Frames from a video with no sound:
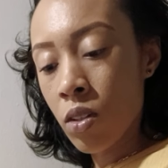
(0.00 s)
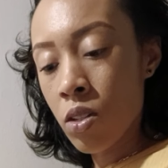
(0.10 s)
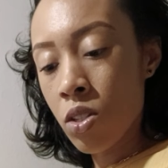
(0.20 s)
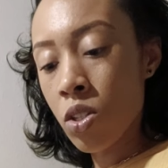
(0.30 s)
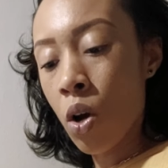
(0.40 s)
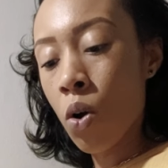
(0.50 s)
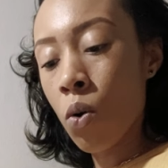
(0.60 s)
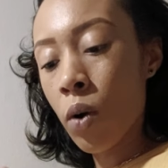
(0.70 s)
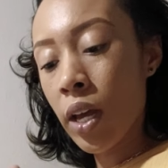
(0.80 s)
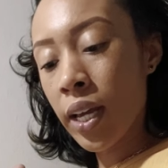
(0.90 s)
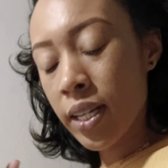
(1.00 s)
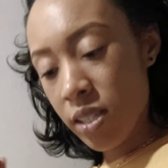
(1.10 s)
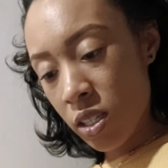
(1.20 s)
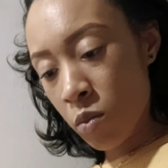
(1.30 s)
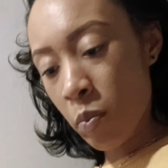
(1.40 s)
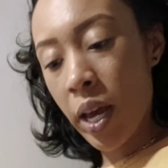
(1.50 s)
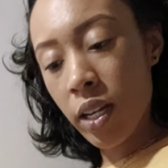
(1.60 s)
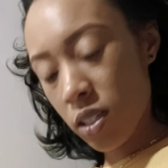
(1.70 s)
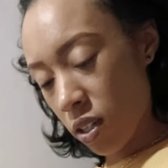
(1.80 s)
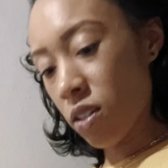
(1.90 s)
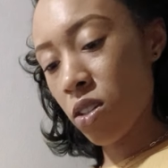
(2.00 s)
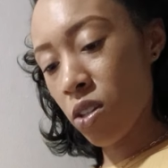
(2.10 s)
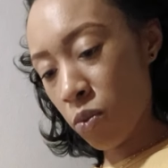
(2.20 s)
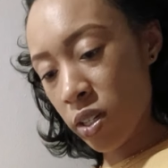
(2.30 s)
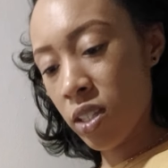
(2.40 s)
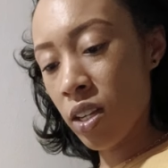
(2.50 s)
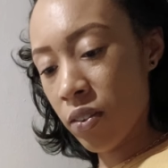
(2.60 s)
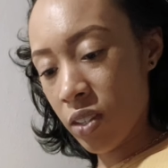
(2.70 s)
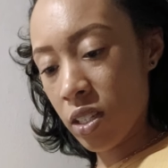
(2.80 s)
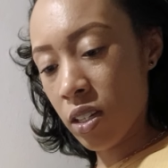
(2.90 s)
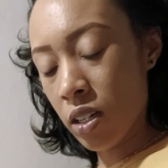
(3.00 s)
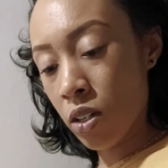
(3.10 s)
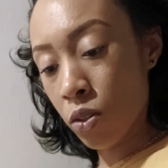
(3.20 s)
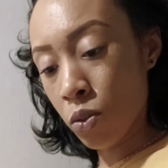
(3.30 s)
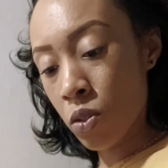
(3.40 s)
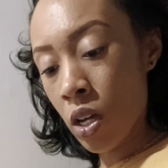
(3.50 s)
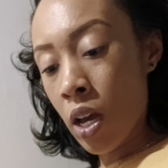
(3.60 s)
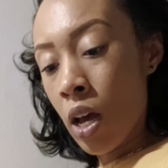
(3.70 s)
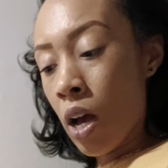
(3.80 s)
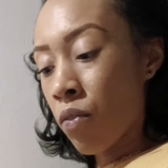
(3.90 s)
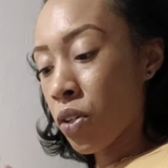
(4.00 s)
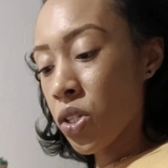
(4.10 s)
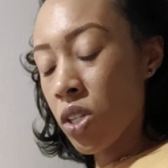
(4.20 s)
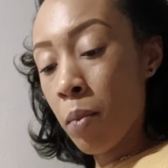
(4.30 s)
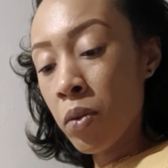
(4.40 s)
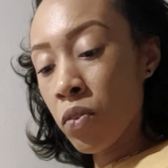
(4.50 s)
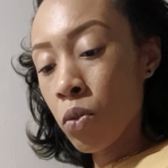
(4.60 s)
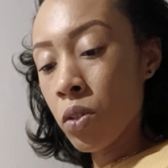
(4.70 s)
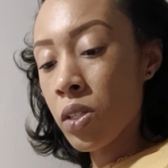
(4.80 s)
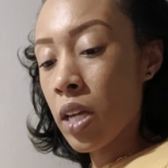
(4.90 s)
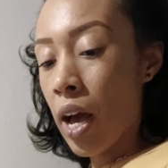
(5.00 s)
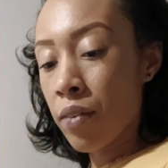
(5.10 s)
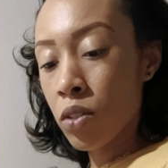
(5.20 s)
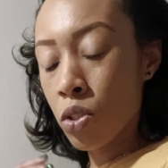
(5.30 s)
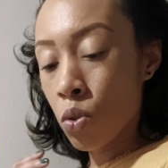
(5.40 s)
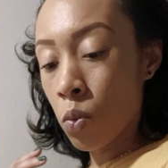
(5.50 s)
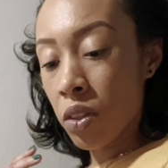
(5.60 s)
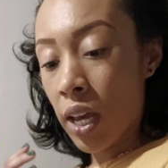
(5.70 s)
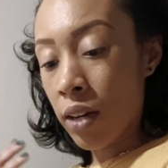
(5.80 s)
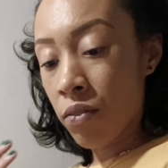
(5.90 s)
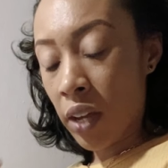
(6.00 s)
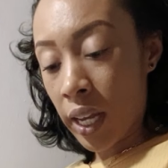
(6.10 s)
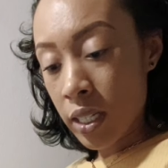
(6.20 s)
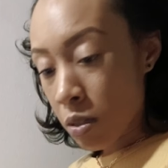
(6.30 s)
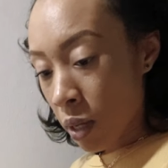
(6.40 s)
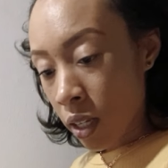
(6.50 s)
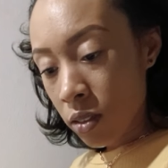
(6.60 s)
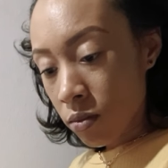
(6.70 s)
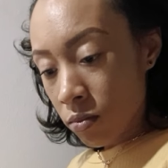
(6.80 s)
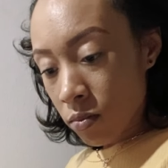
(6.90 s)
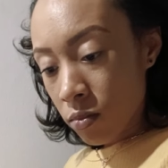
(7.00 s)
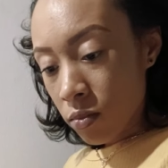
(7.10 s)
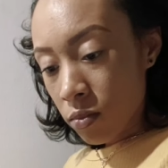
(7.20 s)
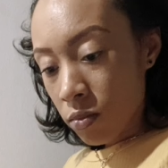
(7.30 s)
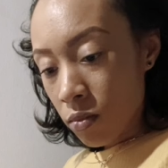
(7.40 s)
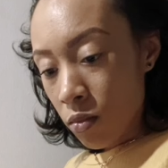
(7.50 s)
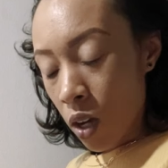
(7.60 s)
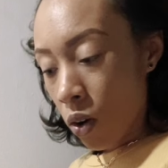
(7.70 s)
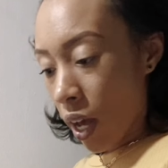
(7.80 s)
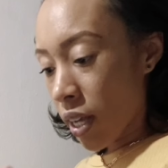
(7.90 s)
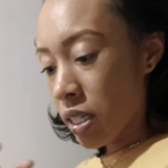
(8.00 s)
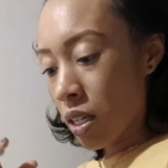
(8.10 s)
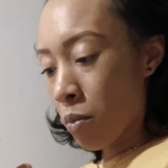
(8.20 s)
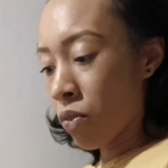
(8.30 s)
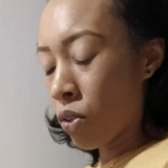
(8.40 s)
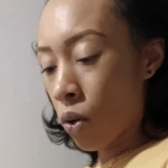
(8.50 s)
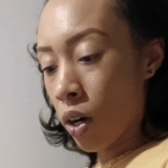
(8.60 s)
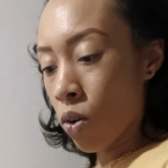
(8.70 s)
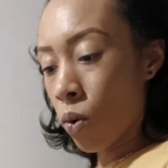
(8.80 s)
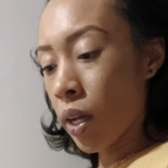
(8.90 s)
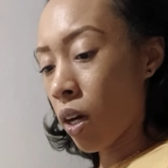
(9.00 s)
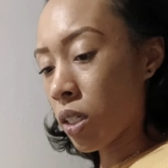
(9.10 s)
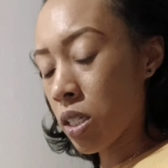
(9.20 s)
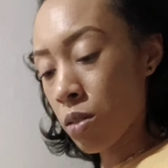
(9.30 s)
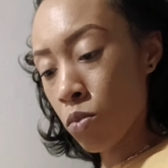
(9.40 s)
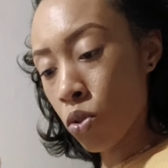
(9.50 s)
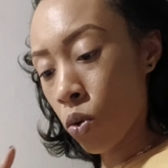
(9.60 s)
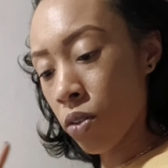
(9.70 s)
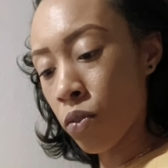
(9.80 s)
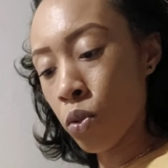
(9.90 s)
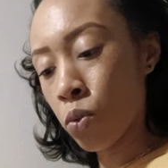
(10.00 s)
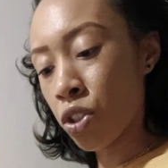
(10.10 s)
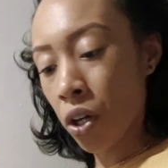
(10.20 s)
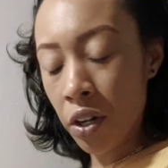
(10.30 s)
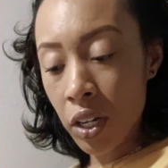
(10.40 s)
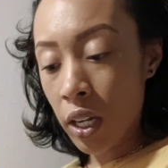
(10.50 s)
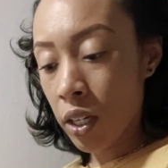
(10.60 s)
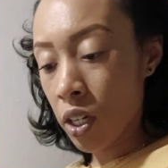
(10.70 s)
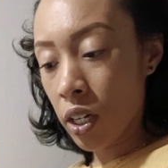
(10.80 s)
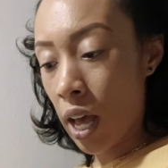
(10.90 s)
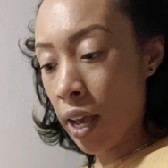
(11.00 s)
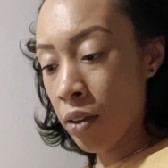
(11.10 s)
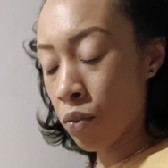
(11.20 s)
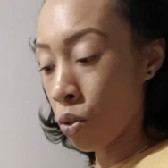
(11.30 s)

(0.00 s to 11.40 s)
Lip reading: So expect to receive this good news. For some of you, this could have to do with advancement. Okay, some of you are going on some sort of new journey in your life.